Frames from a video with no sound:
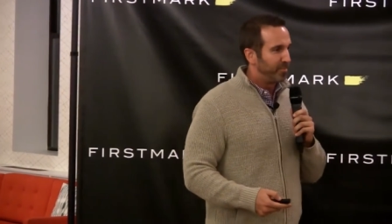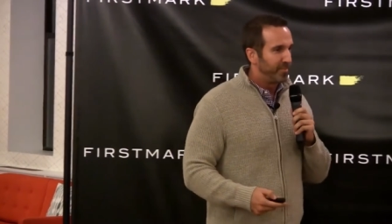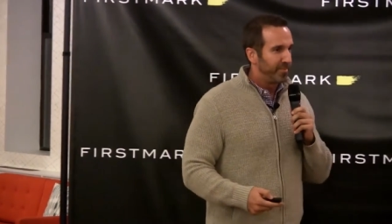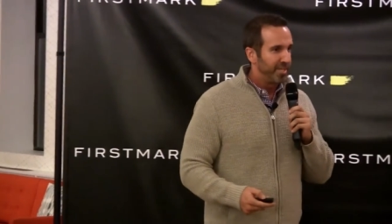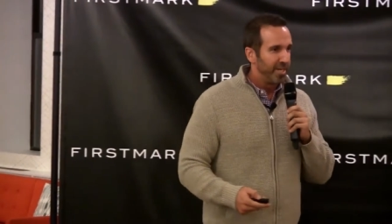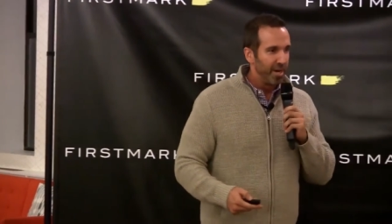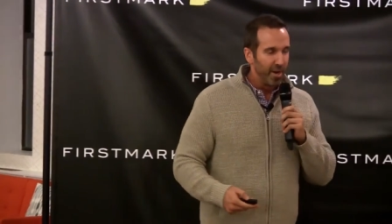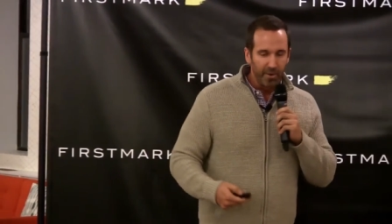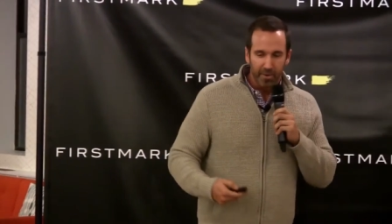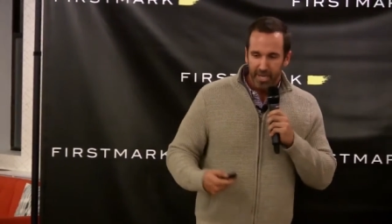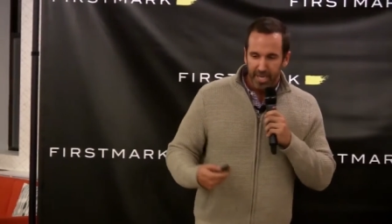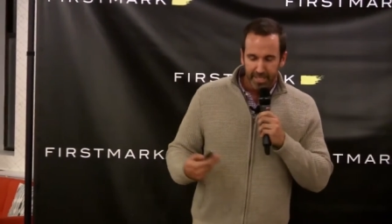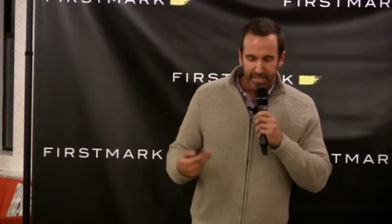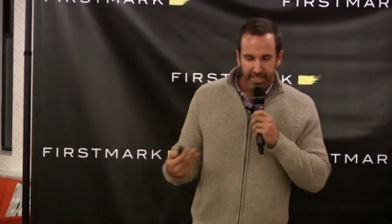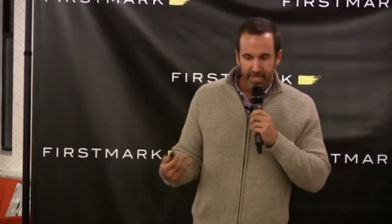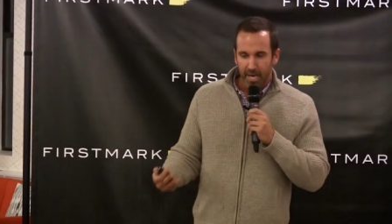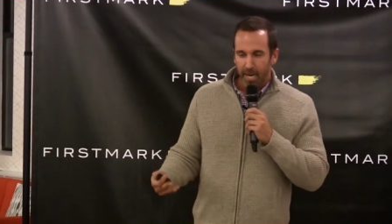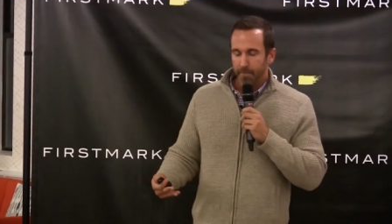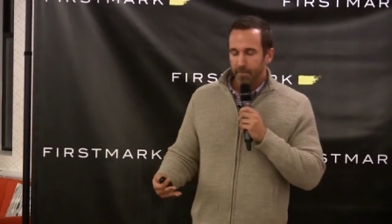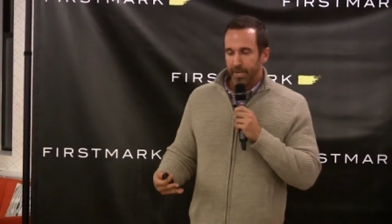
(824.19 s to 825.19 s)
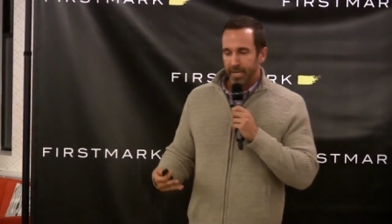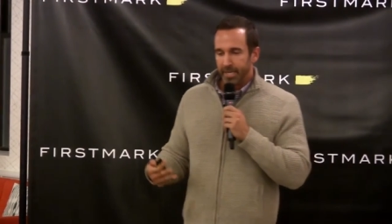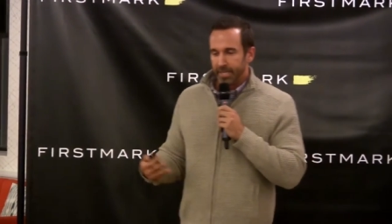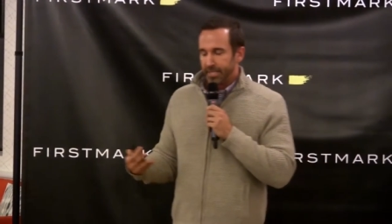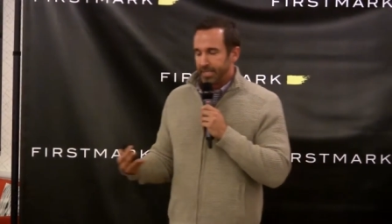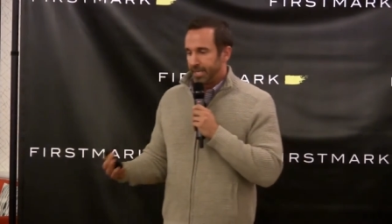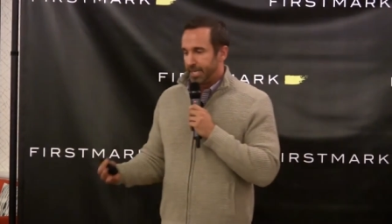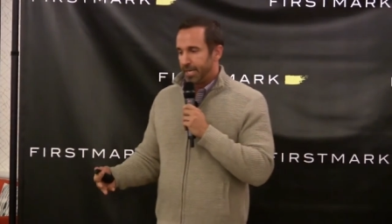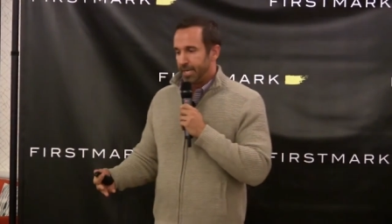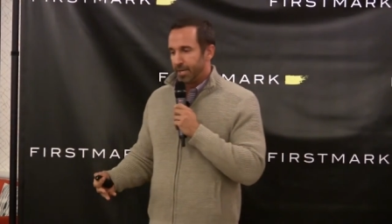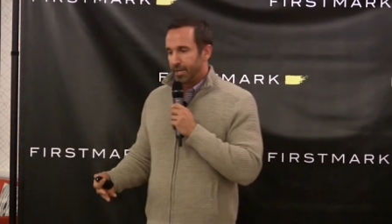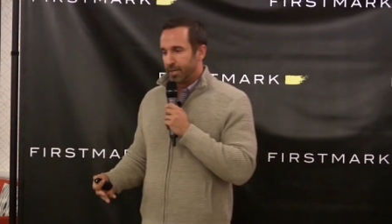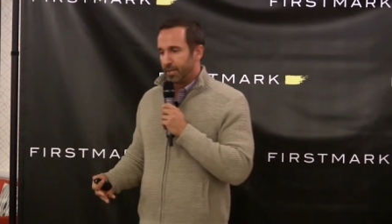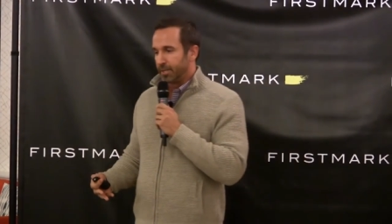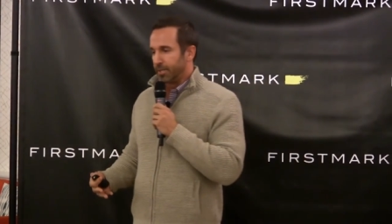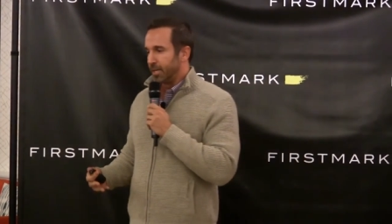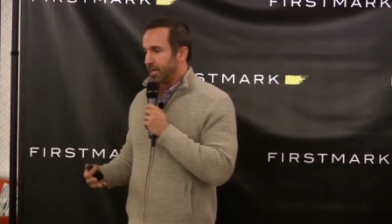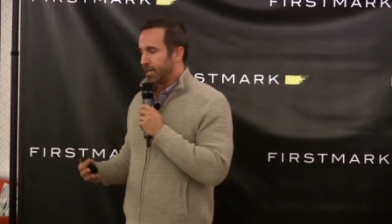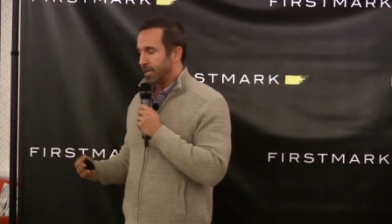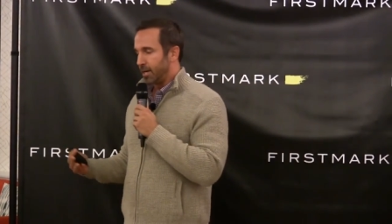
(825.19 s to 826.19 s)
you know, it's coming, it's
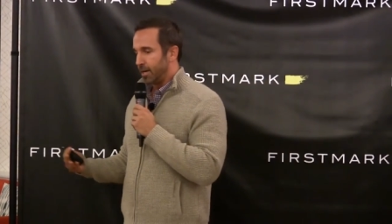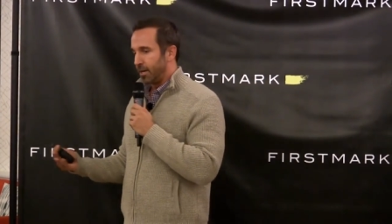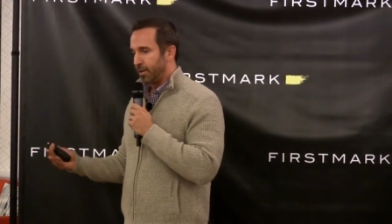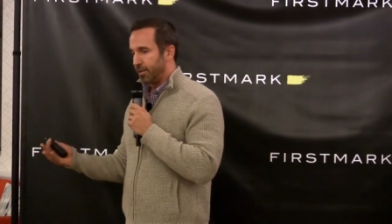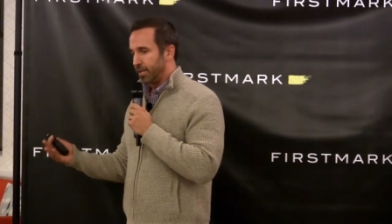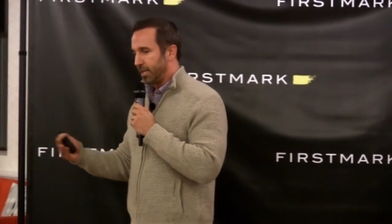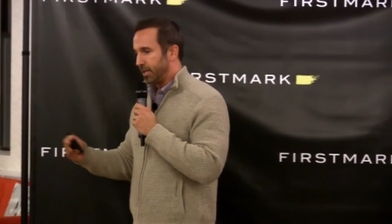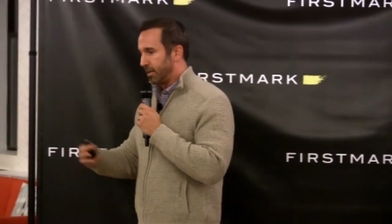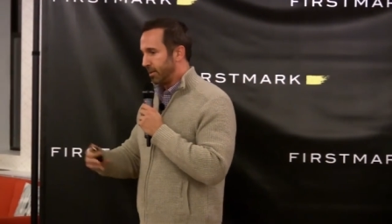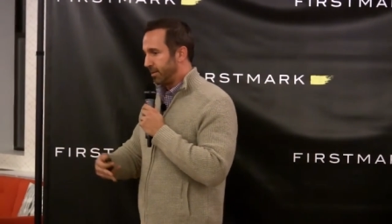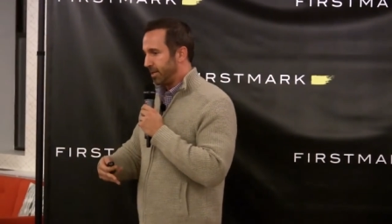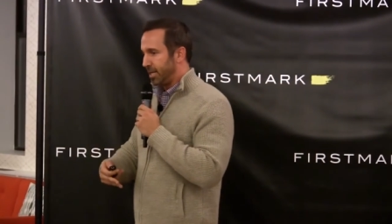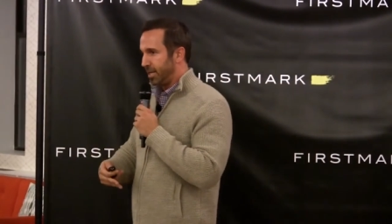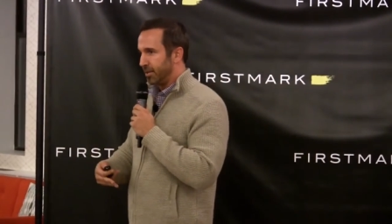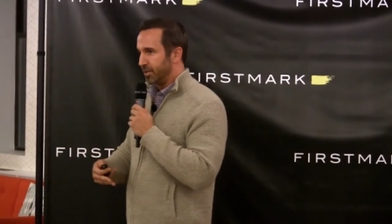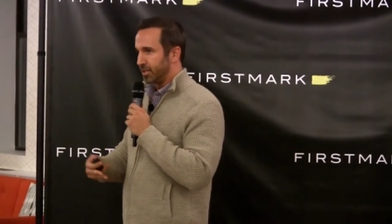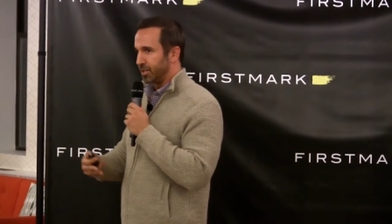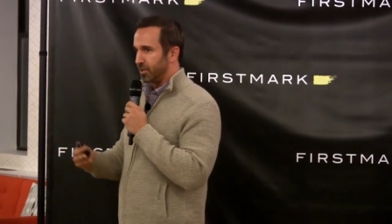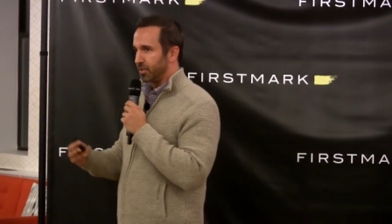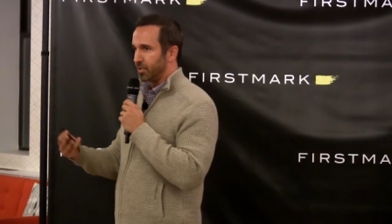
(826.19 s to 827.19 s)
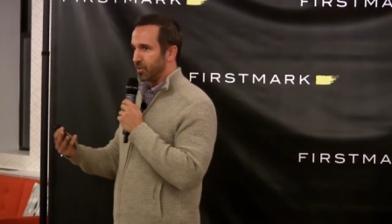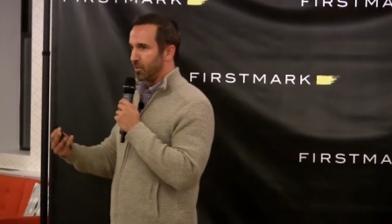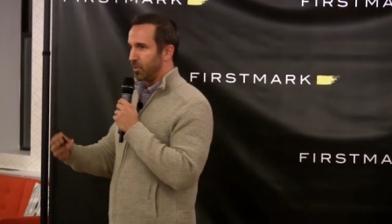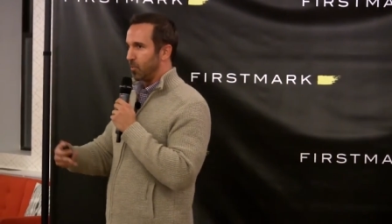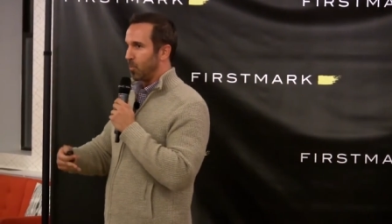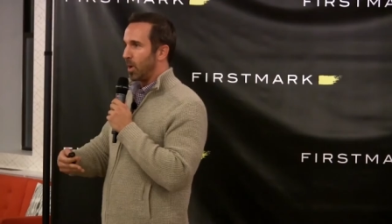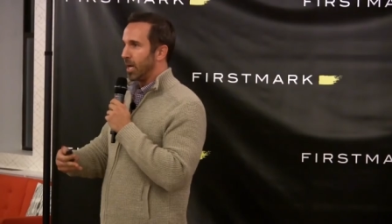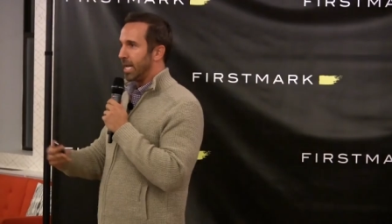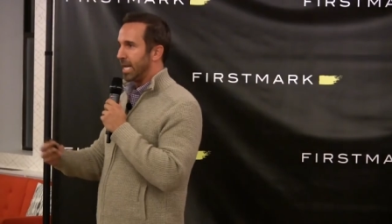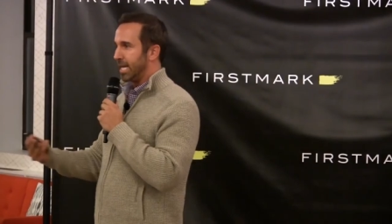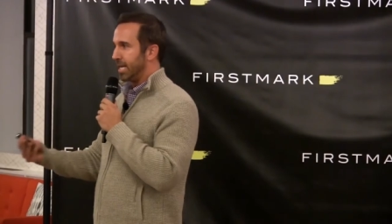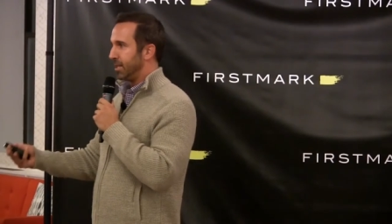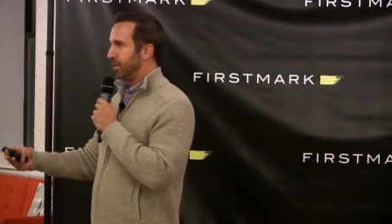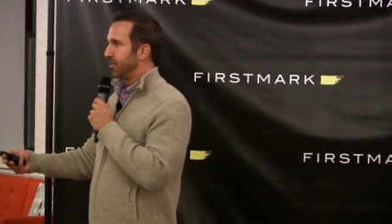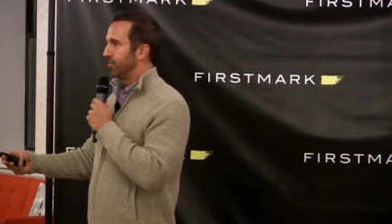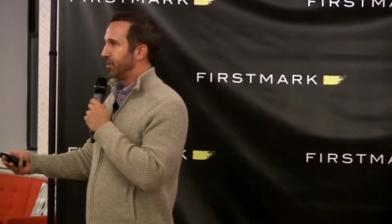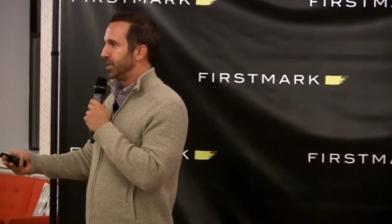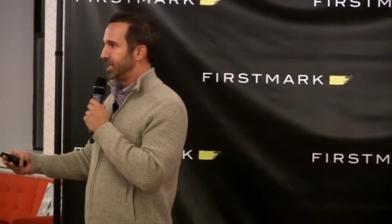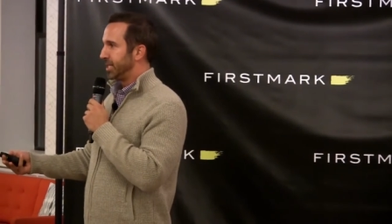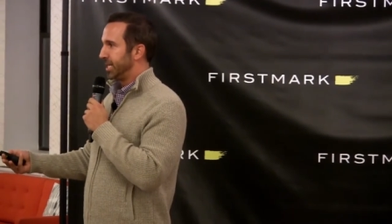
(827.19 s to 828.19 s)
here on the, on the heels of the sort of 180 and
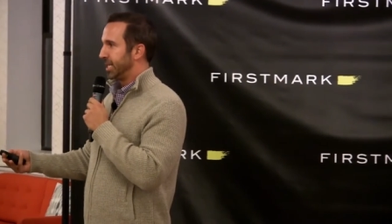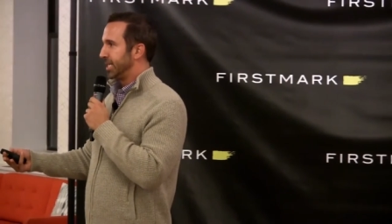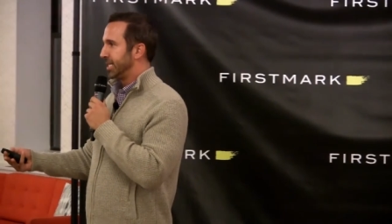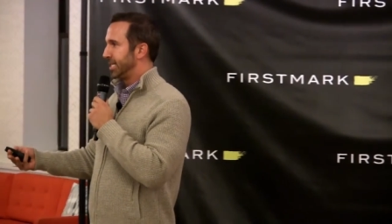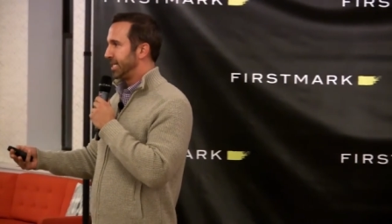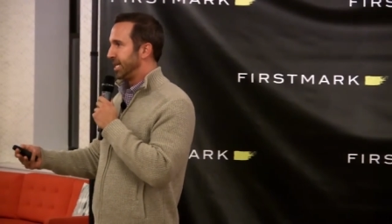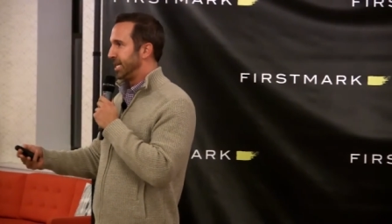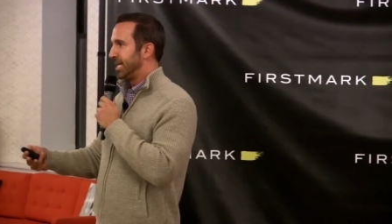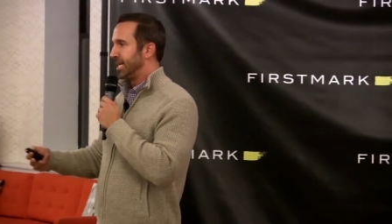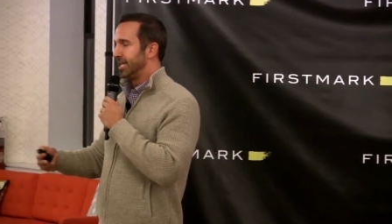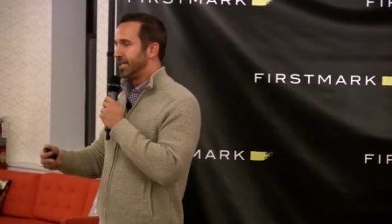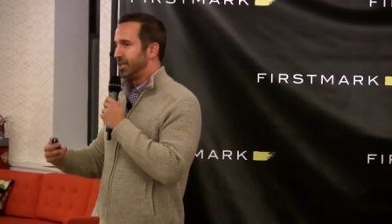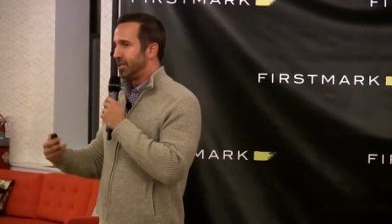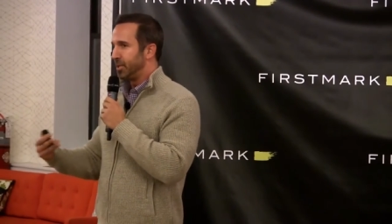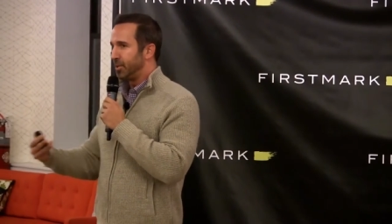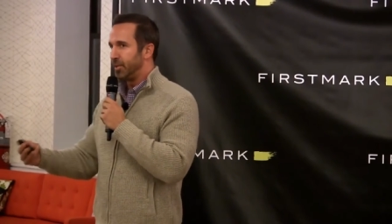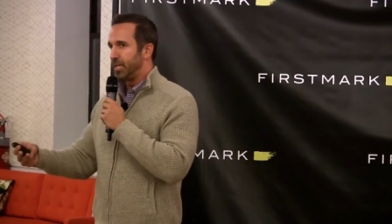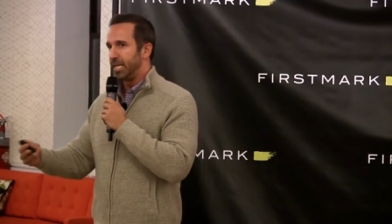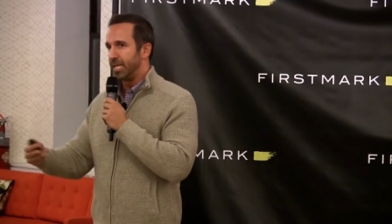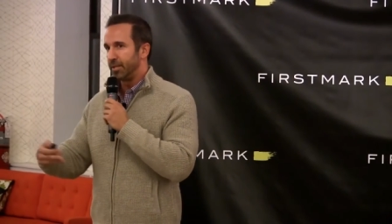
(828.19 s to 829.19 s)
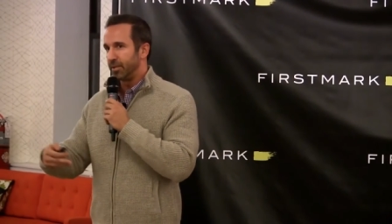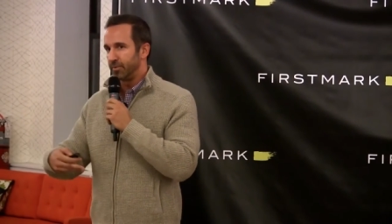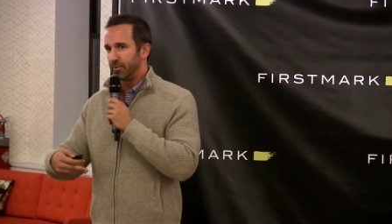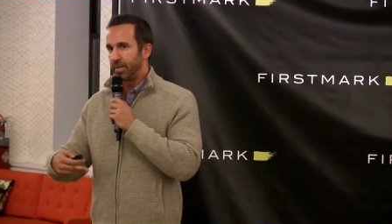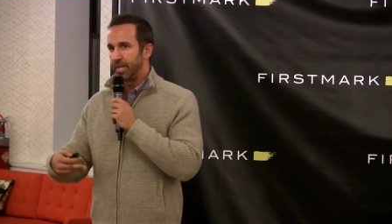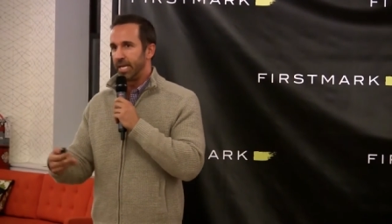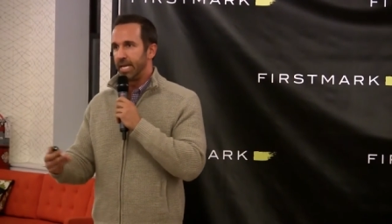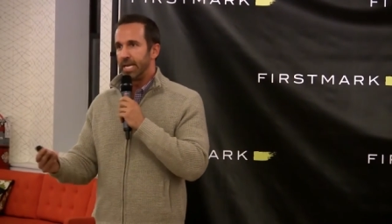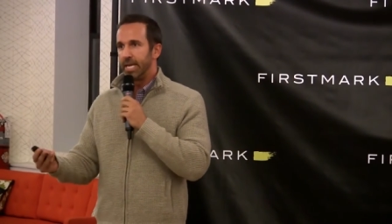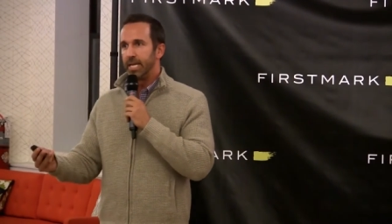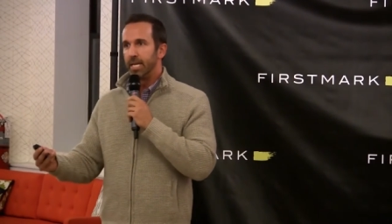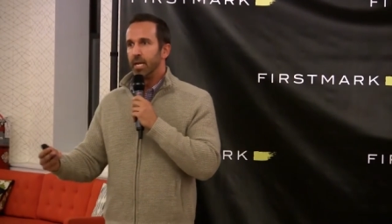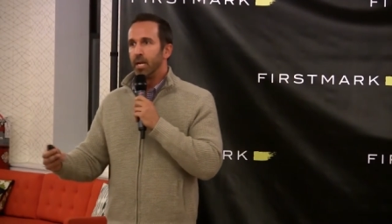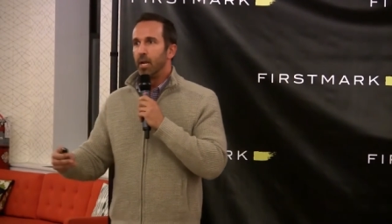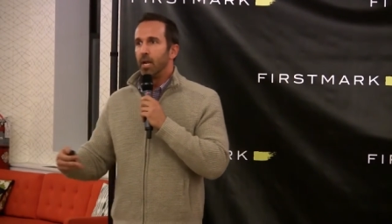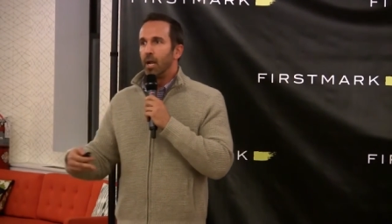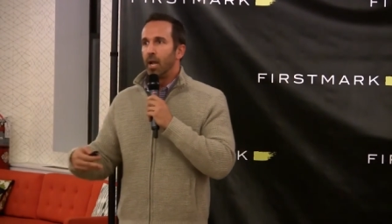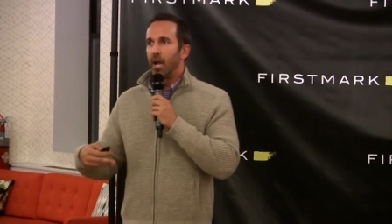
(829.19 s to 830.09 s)
360 and 2D and 3D.